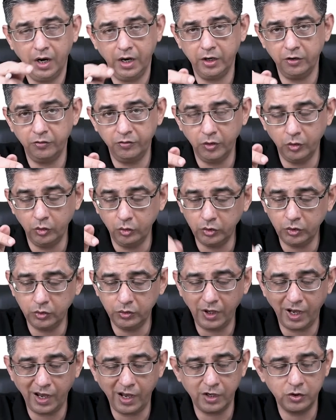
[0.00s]
And if you go to
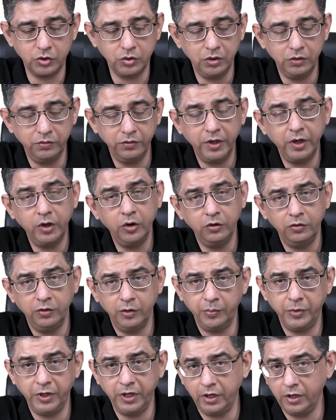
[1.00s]
the actual video of
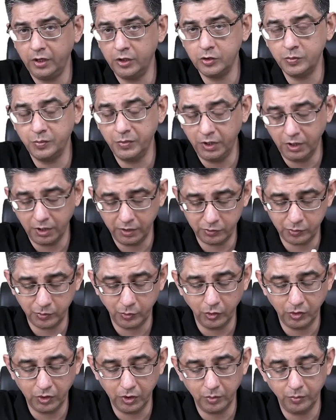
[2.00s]
hepatitis B, I've
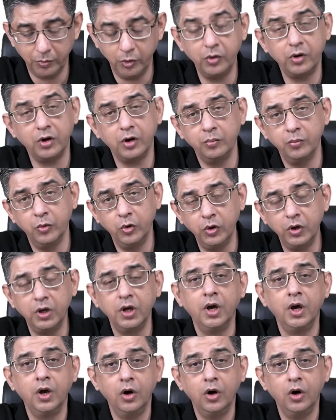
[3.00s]
spoken about remote,